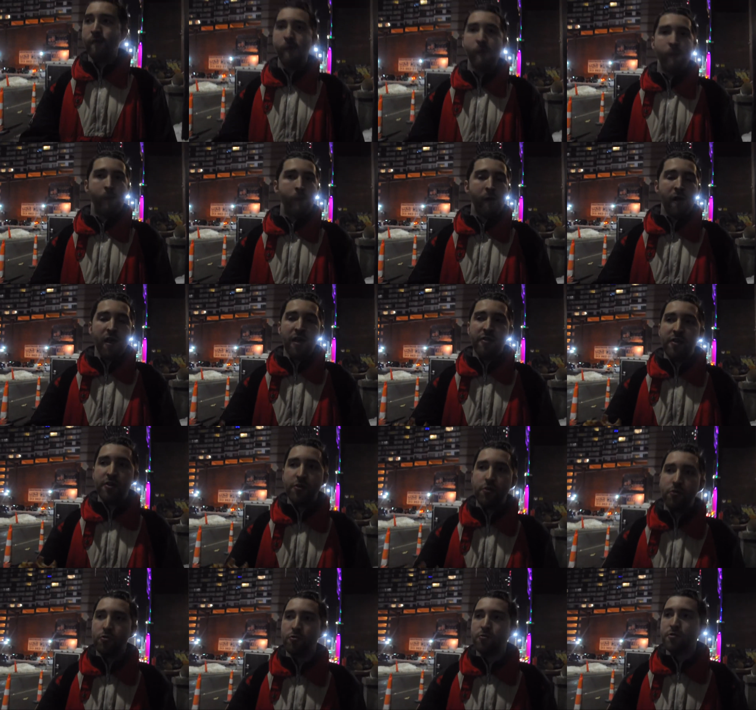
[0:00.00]
and they knew the
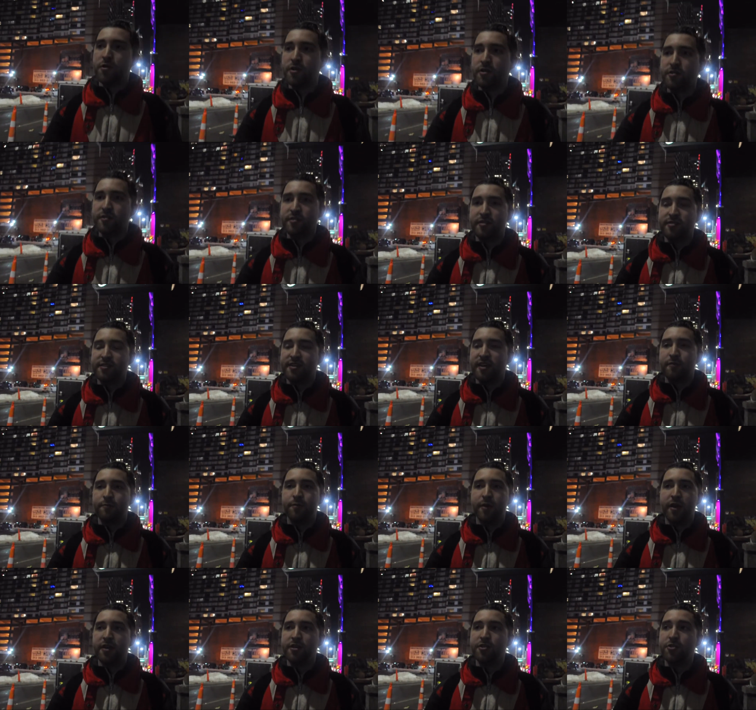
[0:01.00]
words, and I was getting paid to
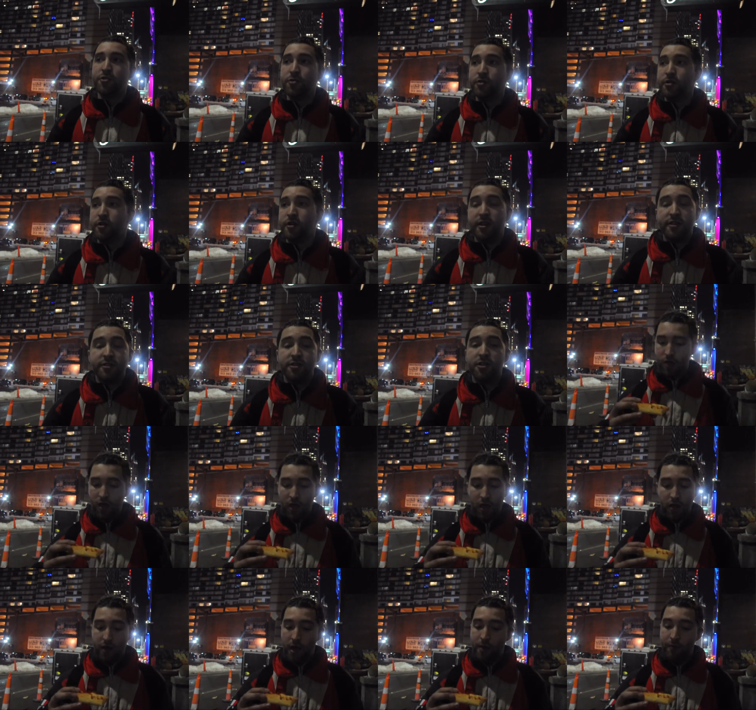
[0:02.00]
do it, and that's all. I,
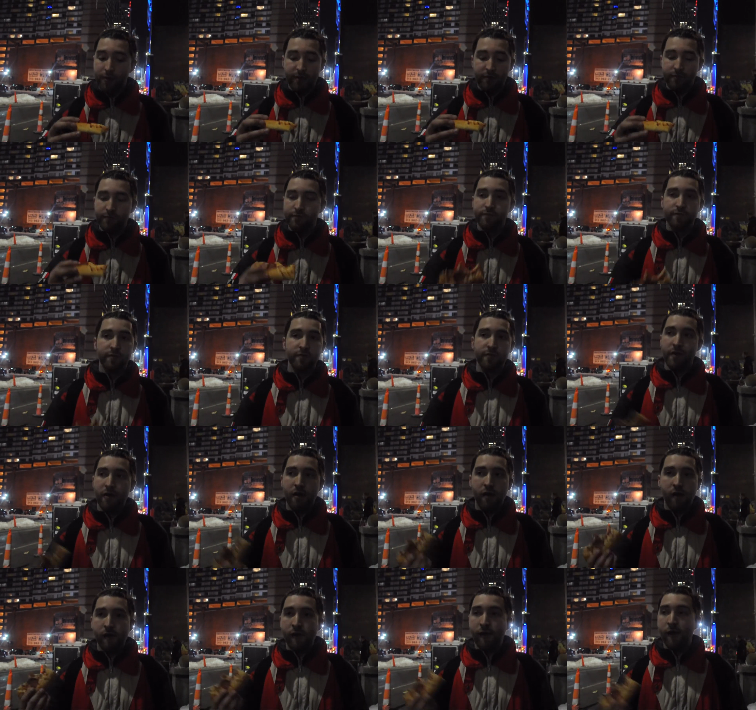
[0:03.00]
I mean,
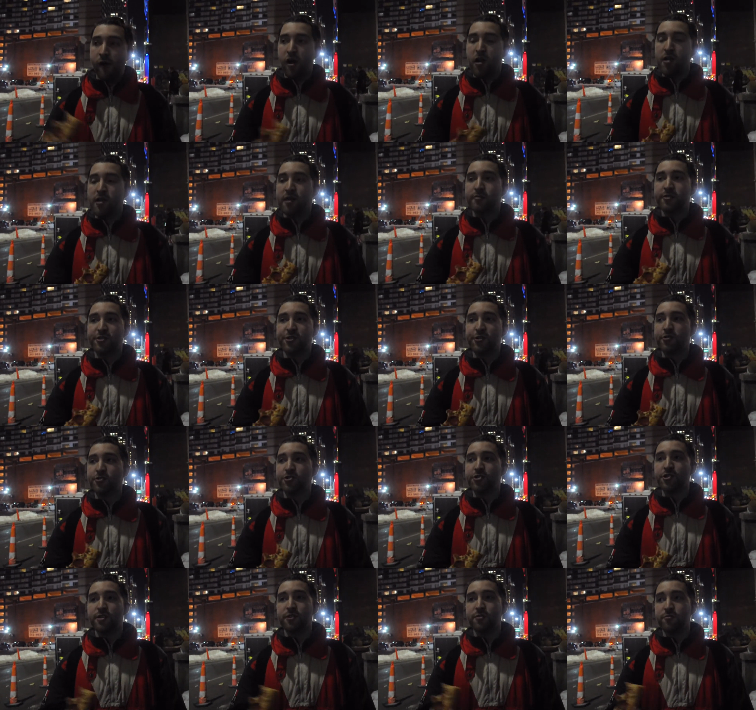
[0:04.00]
all that material
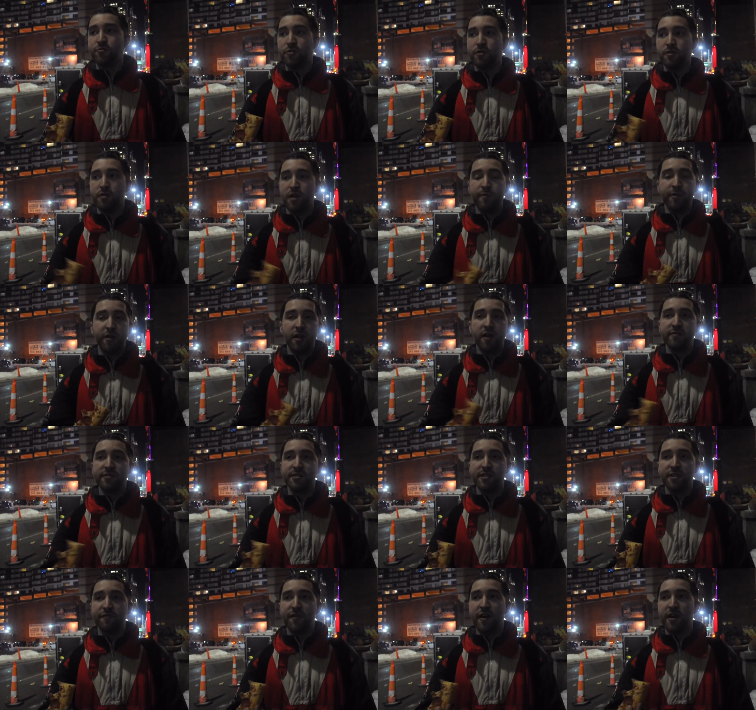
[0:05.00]
shit doesn't really. I mean,
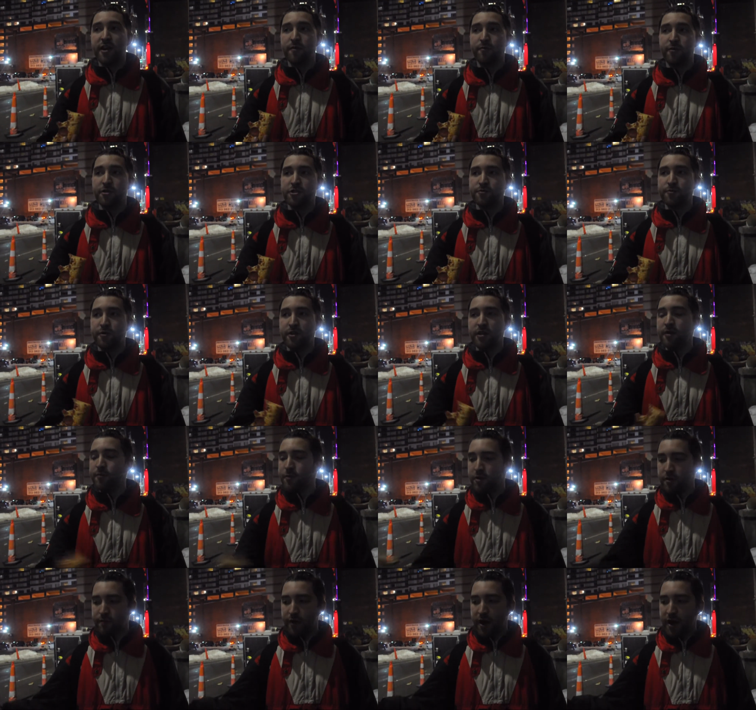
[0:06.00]
obviously, if I get a bunch of money, I'm
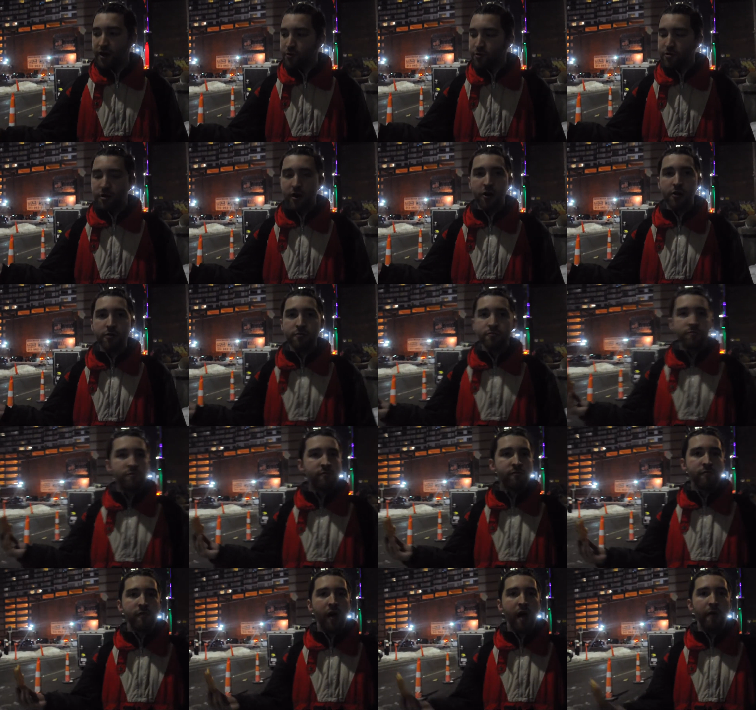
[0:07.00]
gonna buy a new car,
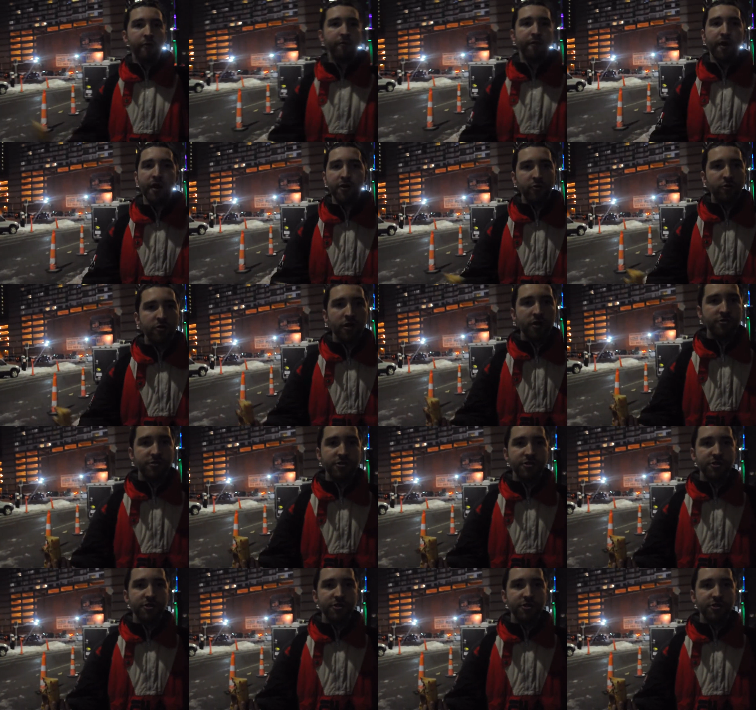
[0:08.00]
mm-hmm. I'm gonna buy new clothes and